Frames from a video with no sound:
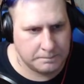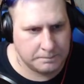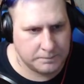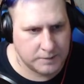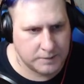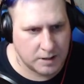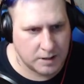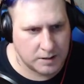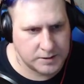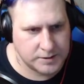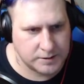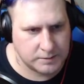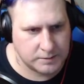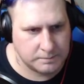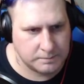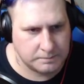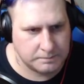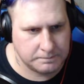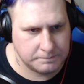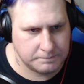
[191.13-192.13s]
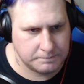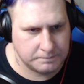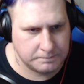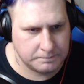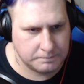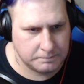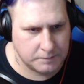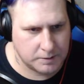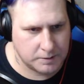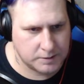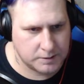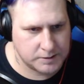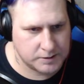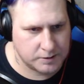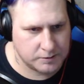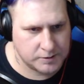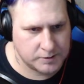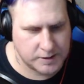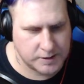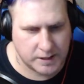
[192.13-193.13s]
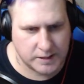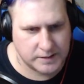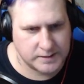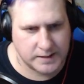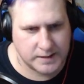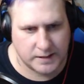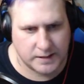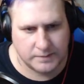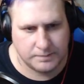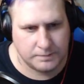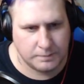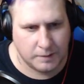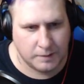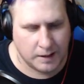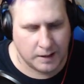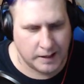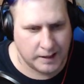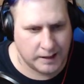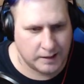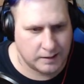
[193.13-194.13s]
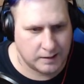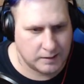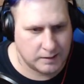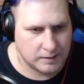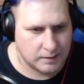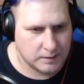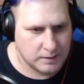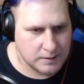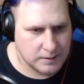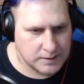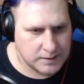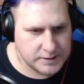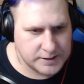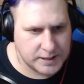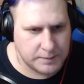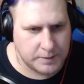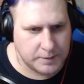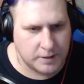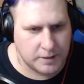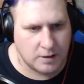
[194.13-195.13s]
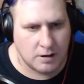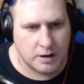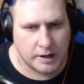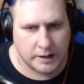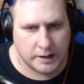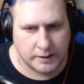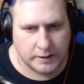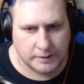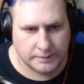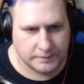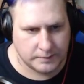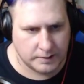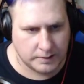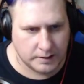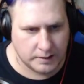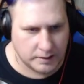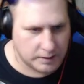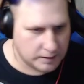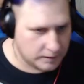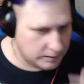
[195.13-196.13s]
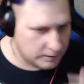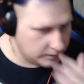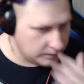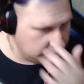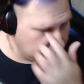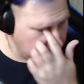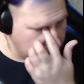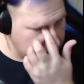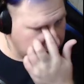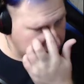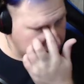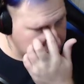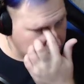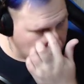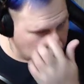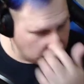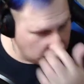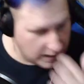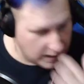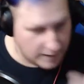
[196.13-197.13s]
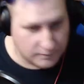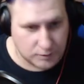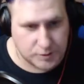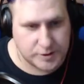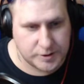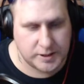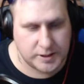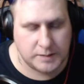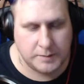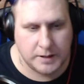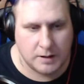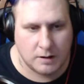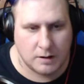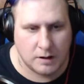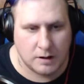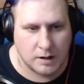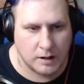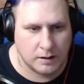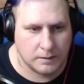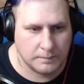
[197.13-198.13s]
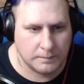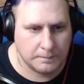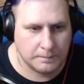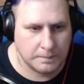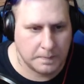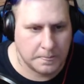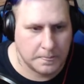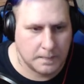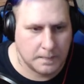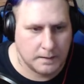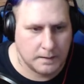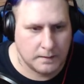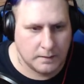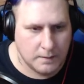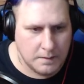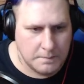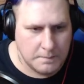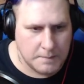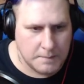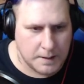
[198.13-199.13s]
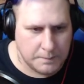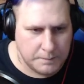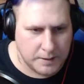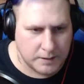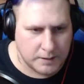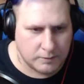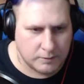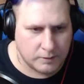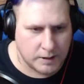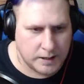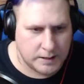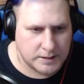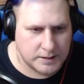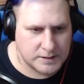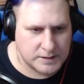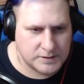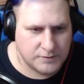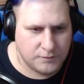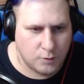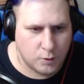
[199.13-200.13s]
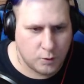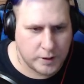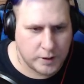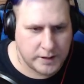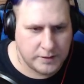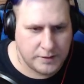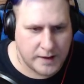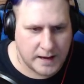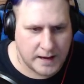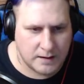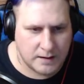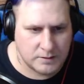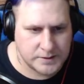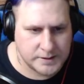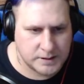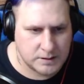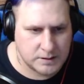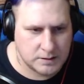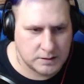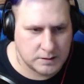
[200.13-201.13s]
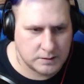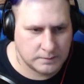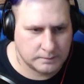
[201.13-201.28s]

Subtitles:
Custom mixer settings, I blank. CBR. Rate control I have on CBR. My bit rate is 40,000.